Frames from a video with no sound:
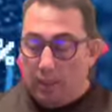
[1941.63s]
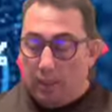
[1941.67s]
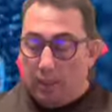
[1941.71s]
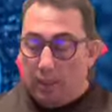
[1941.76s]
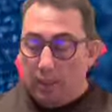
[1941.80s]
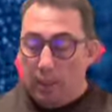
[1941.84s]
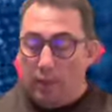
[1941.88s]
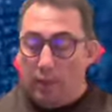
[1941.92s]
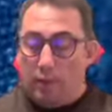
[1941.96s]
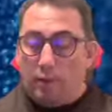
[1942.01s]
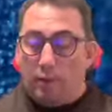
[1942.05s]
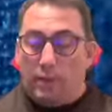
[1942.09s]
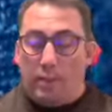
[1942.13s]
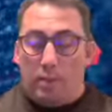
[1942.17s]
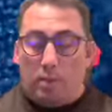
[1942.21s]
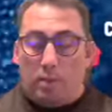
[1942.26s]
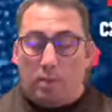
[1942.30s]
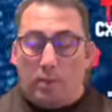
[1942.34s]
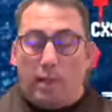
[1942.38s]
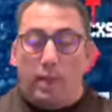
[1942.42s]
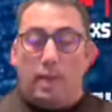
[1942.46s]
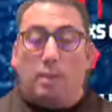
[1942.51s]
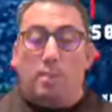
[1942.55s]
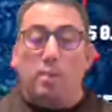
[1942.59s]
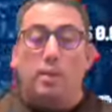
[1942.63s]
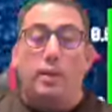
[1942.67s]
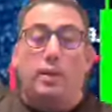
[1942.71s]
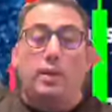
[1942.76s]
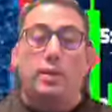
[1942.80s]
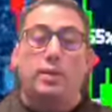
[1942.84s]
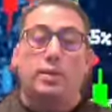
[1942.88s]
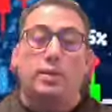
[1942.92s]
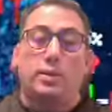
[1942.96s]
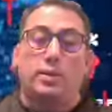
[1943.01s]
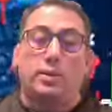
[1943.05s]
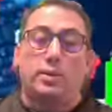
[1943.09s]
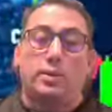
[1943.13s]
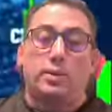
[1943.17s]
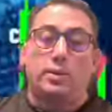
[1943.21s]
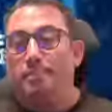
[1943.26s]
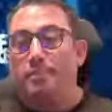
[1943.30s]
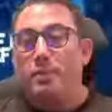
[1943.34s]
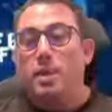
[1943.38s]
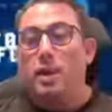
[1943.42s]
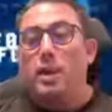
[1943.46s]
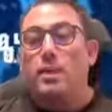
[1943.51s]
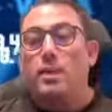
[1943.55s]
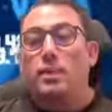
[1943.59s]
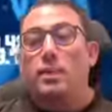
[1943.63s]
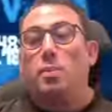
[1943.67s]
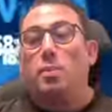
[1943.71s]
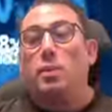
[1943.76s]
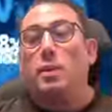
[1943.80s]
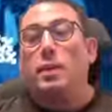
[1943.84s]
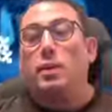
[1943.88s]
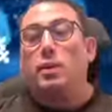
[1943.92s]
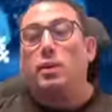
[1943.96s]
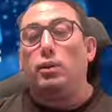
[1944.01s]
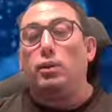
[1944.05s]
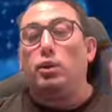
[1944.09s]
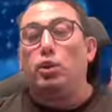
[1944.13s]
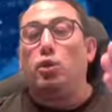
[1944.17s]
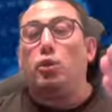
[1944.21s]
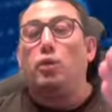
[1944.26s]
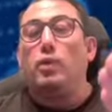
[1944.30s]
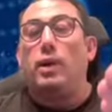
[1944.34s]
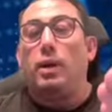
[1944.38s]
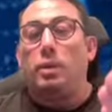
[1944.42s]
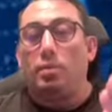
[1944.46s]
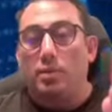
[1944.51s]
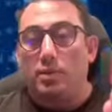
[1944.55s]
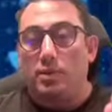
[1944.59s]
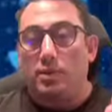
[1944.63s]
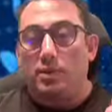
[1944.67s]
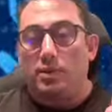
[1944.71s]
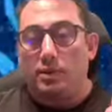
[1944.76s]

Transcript: How can be a millionaire? Typical newcomers.